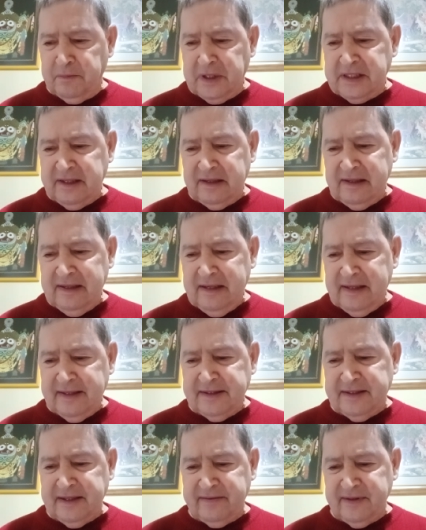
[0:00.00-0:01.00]

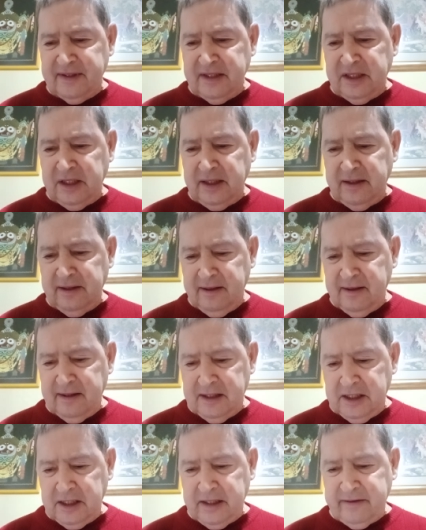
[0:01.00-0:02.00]
Madhya
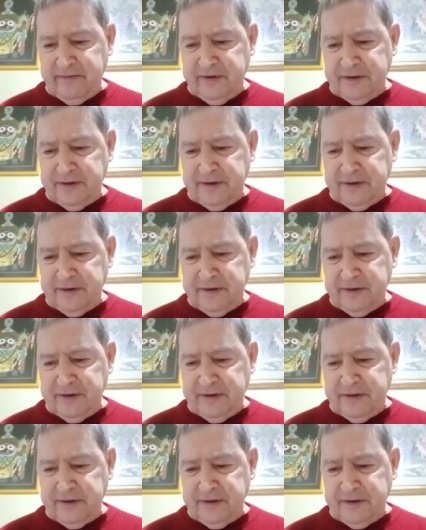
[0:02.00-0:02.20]
17, uh,